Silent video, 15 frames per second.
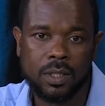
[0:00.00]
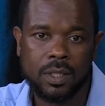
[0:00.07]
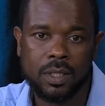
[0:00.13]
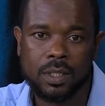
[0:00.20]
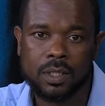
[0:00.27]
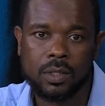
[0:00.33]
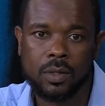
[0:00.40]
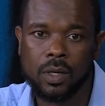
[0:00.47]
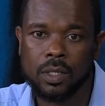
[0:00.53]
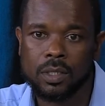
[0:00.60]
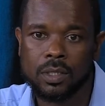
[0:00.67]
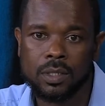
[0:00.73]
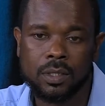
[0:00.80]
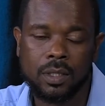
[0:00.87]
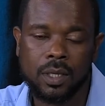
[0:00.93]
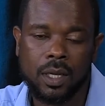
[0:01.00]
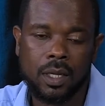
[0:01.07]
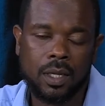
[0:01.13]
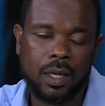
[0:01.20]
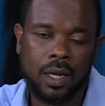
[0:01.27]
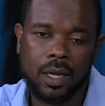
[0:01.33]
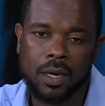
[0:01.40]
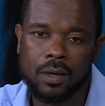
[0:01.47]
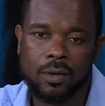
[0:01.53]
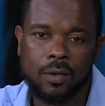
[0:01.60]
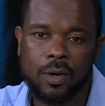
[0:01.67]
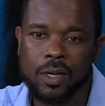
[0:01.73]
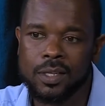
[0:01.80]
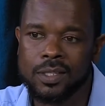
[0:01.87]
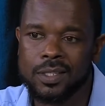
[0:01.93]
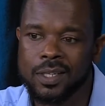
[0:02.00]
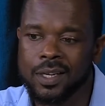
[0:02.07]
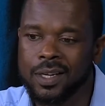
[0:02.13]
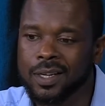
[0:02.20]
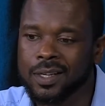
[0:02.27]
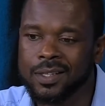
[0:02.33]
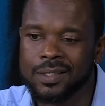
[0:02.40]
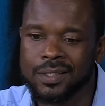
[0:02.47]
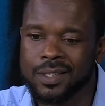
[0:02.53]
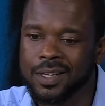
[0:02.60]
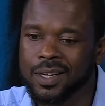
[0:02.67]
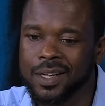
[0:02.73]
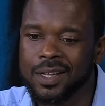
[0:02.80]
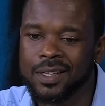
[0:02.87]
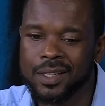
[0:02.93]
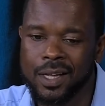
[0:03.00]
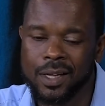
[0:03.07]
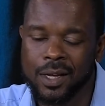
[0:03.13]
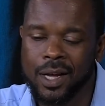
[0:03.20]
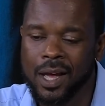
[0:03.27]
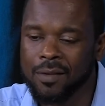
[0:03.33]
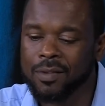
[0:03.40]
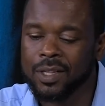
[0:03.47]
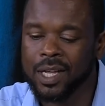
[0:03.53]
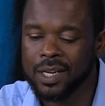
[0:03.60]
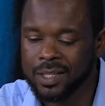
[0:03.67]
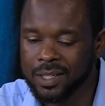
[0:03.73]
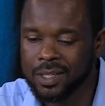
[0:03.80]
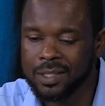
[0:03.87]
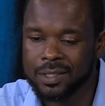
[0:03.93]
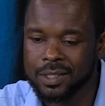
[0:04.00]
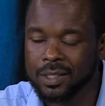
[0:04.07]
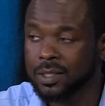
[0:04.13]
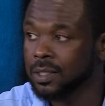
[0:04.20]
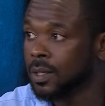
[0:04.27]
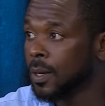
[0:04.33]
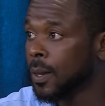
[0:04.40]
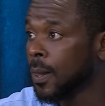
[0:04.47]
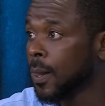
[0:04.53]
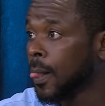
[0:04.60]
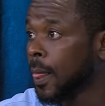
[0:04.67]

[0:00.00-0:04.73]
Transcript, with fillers: Mm-hmm. So I just I don't know how to say that as I have a mm-hmm. lot of well, kids. Like, that,